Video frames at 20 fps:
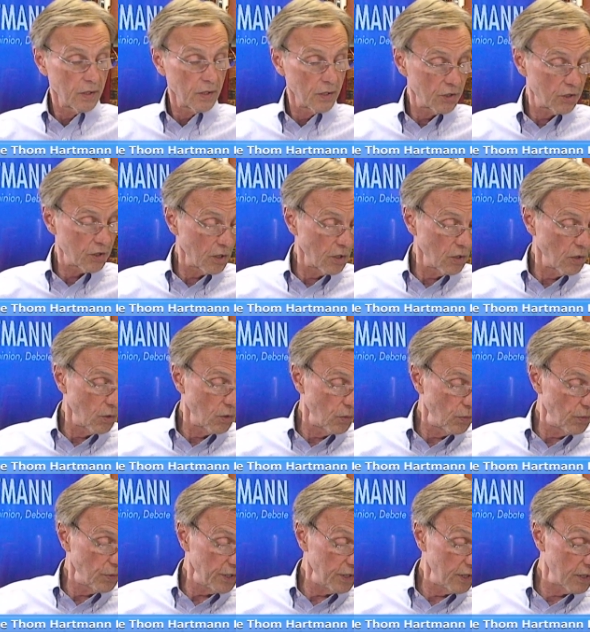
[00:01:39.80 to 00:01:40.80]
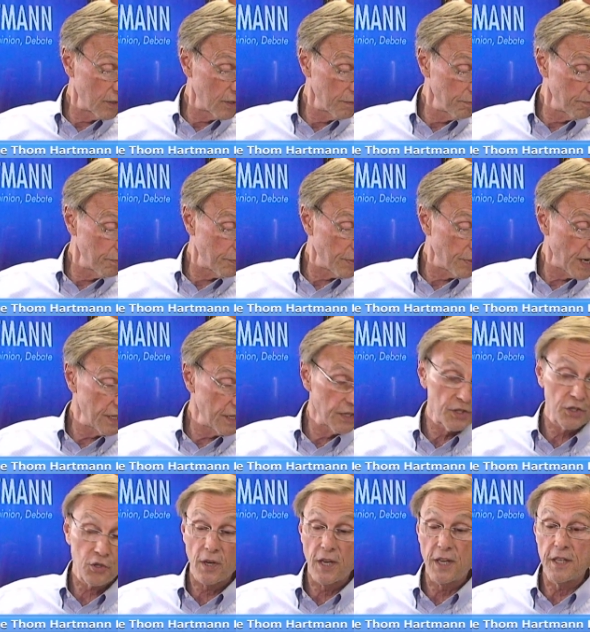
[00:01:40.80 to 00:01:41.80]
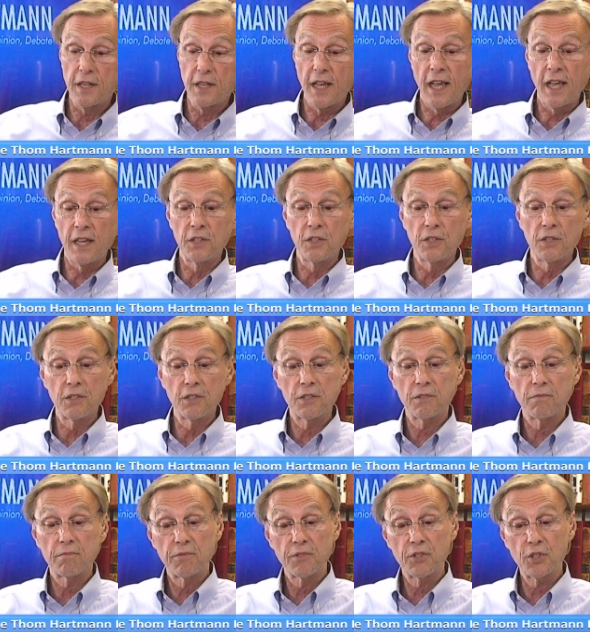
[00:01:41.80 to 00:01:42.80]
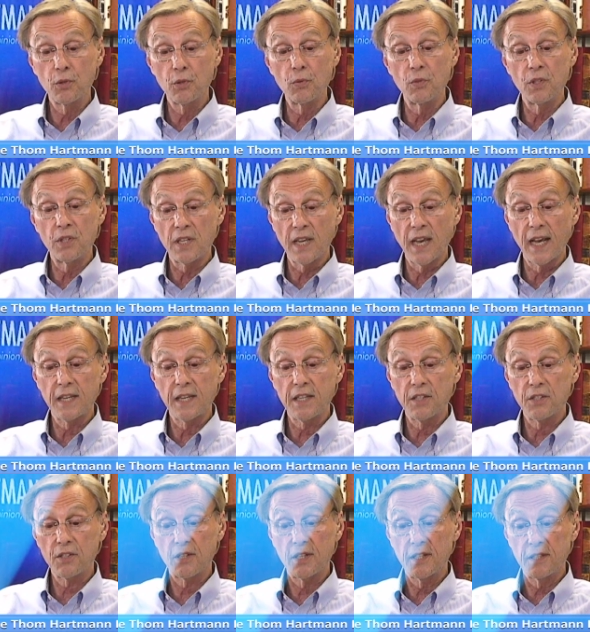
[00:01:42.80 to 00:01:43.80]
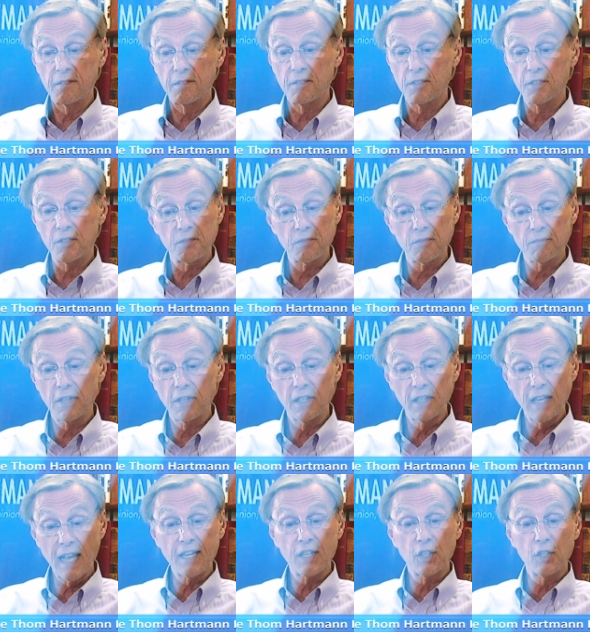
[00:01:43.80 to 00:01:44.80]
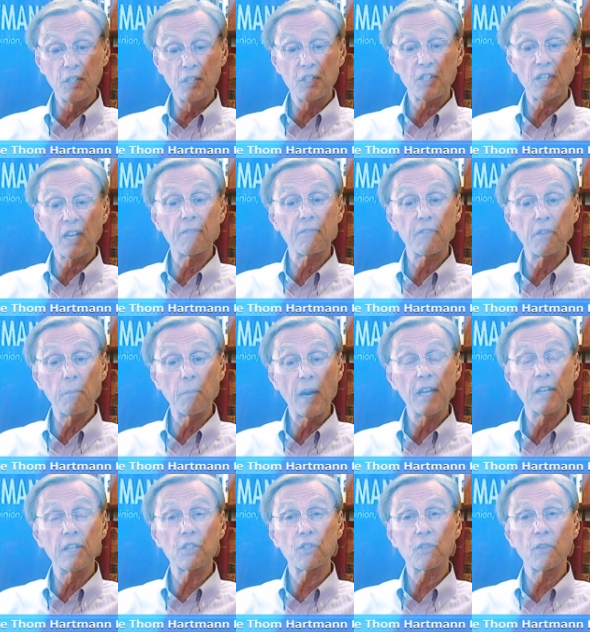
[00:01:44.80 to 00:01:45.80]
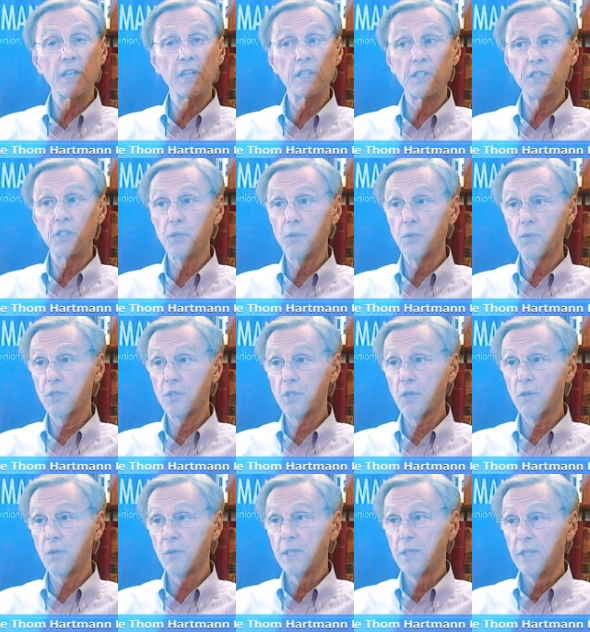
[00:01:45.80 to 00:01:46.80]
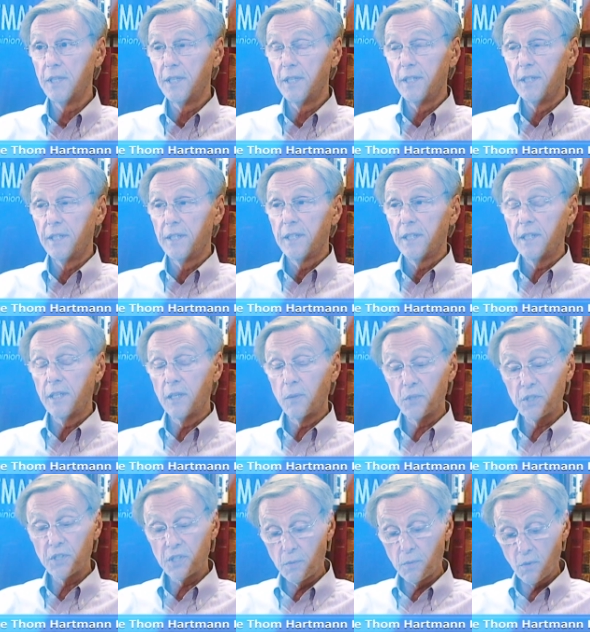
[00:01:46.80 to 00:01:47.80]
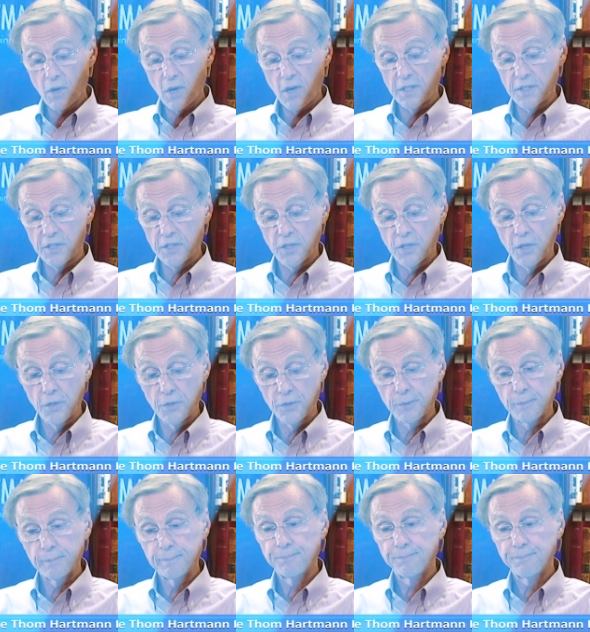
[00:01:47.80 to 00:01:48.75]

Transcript: So, you know, and Biden is trying to end student debt. He's, there's a lot of good stuff that Biden's trying to do. So, you know, we'll see where all this goes.